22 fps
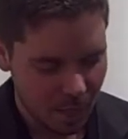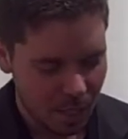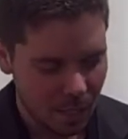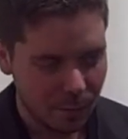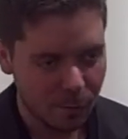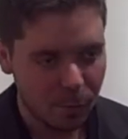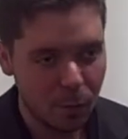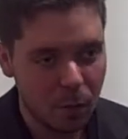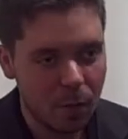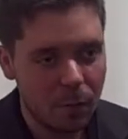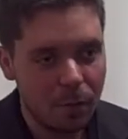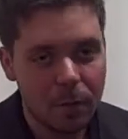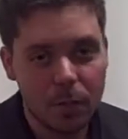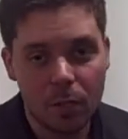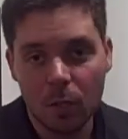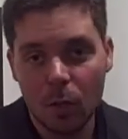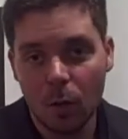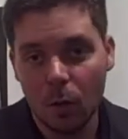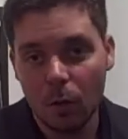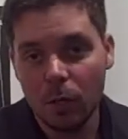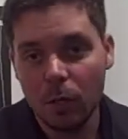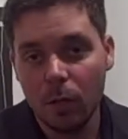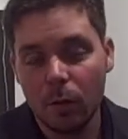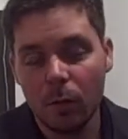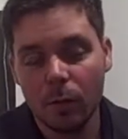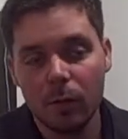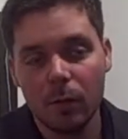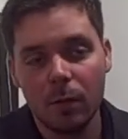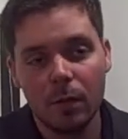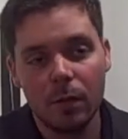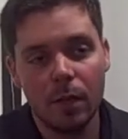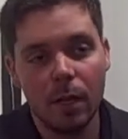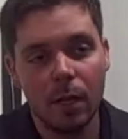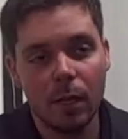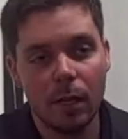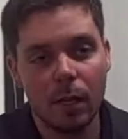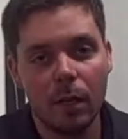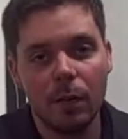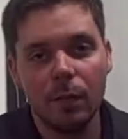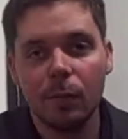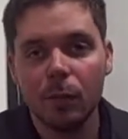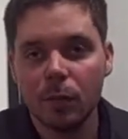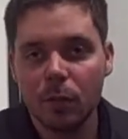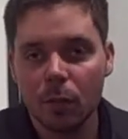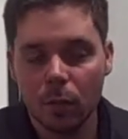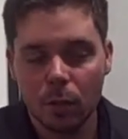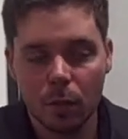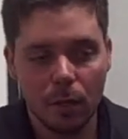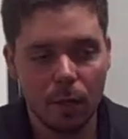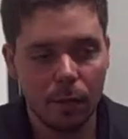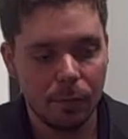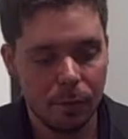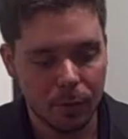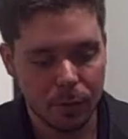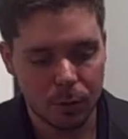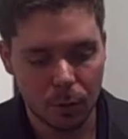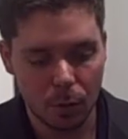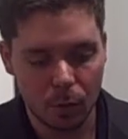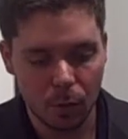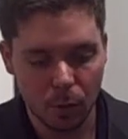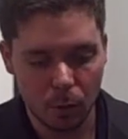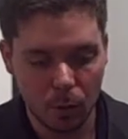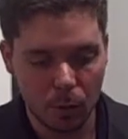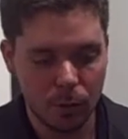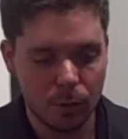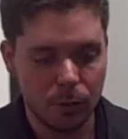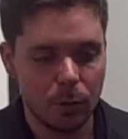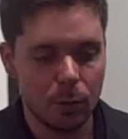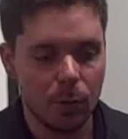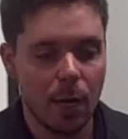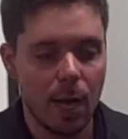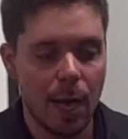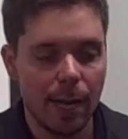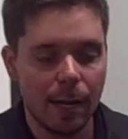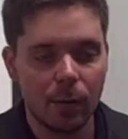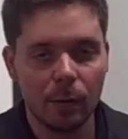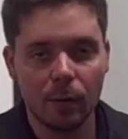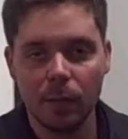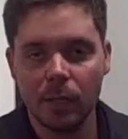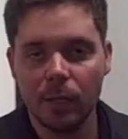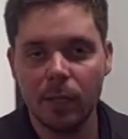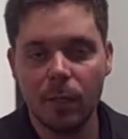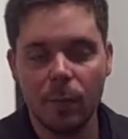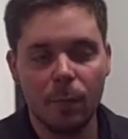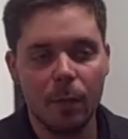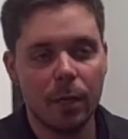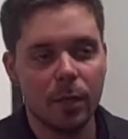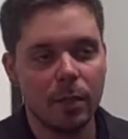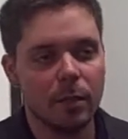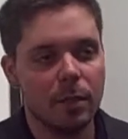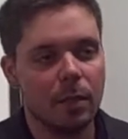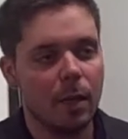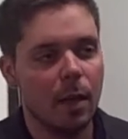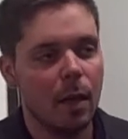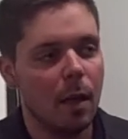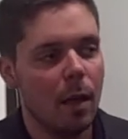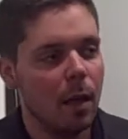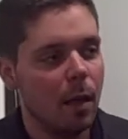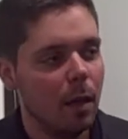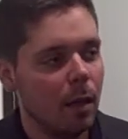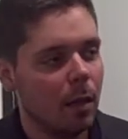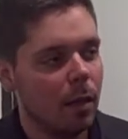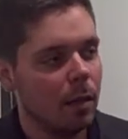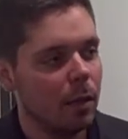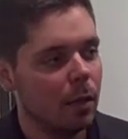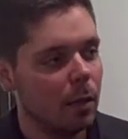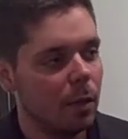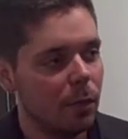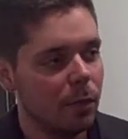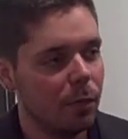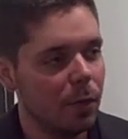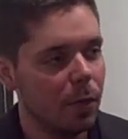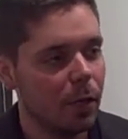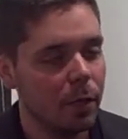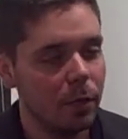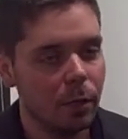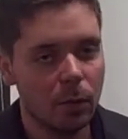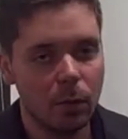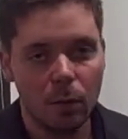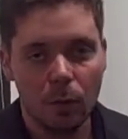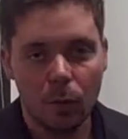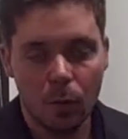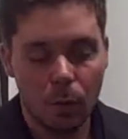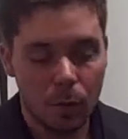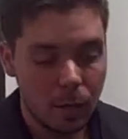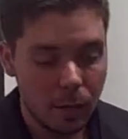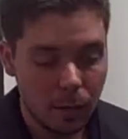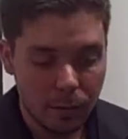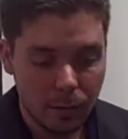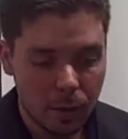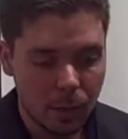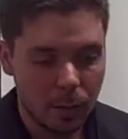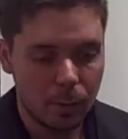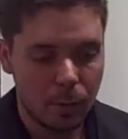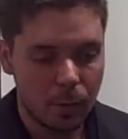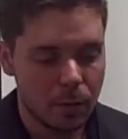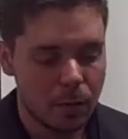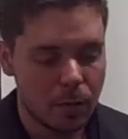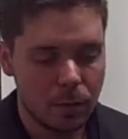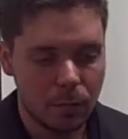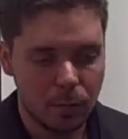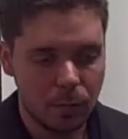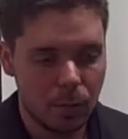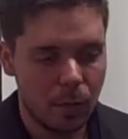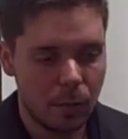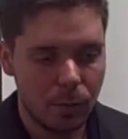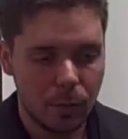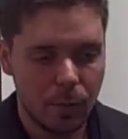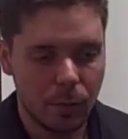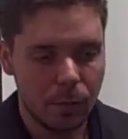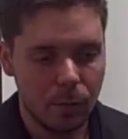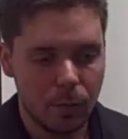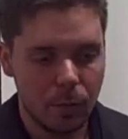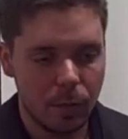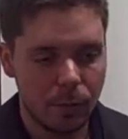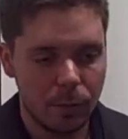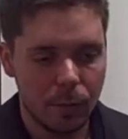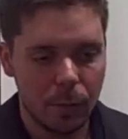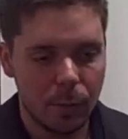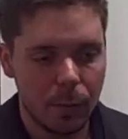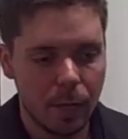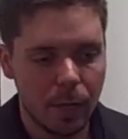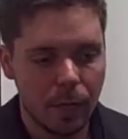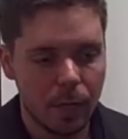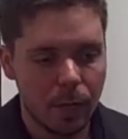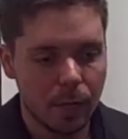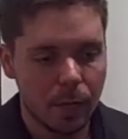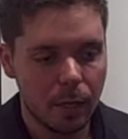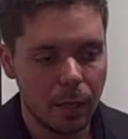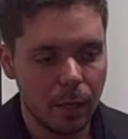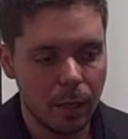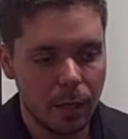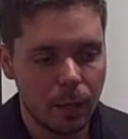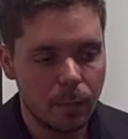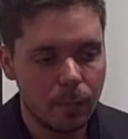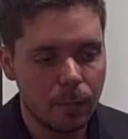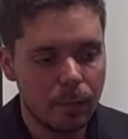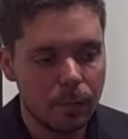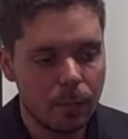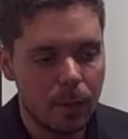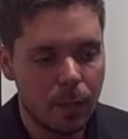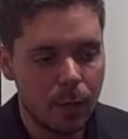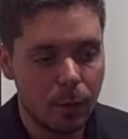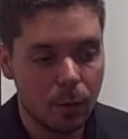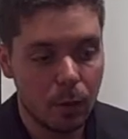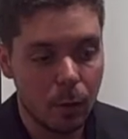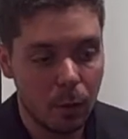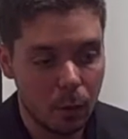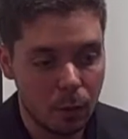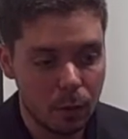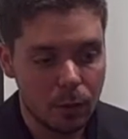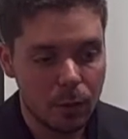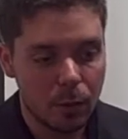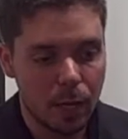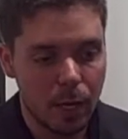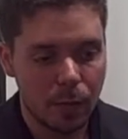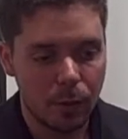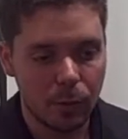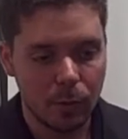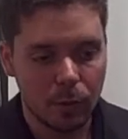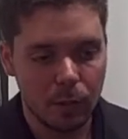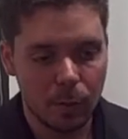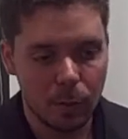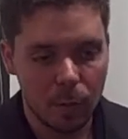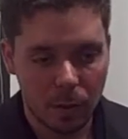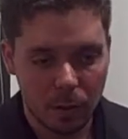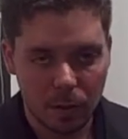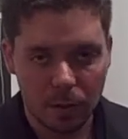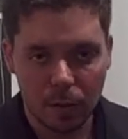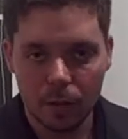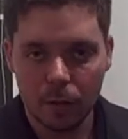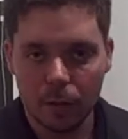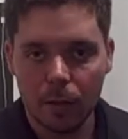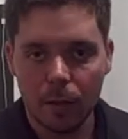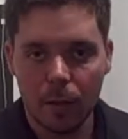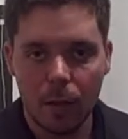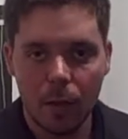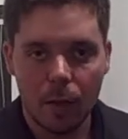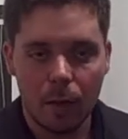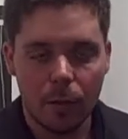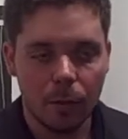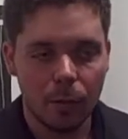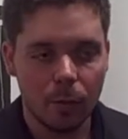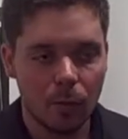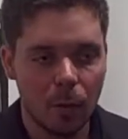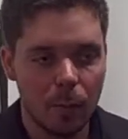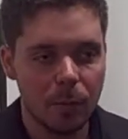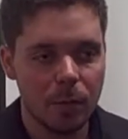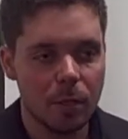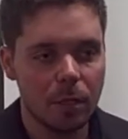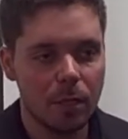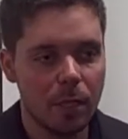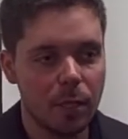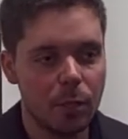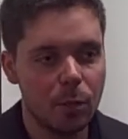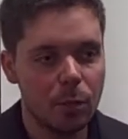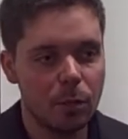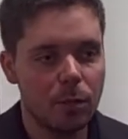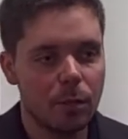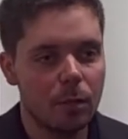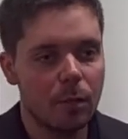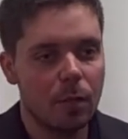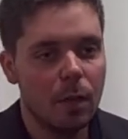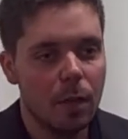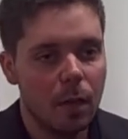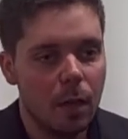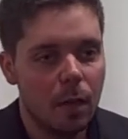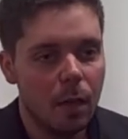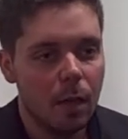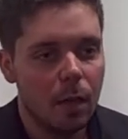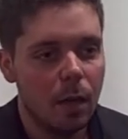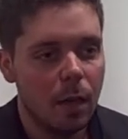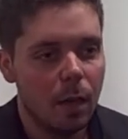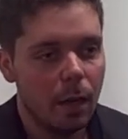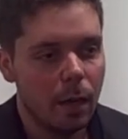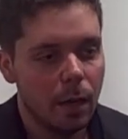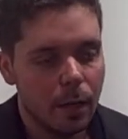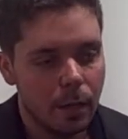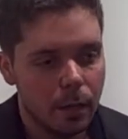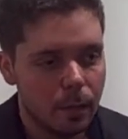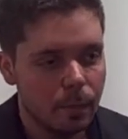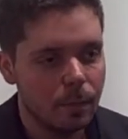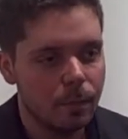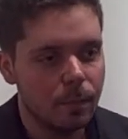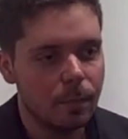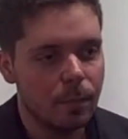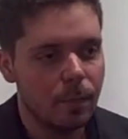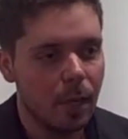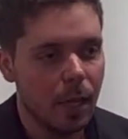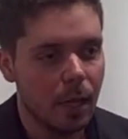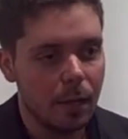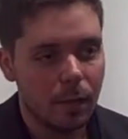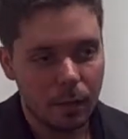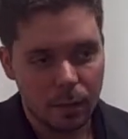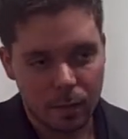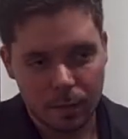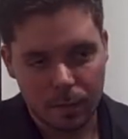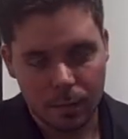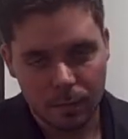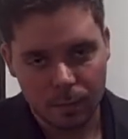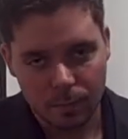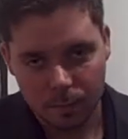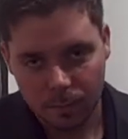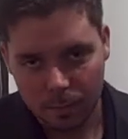If it's a goal, then again, if it's your goal to accurately depict, a figure or anything, person, whatever you're painting, and your goal is to accurately depict that through representation, then it's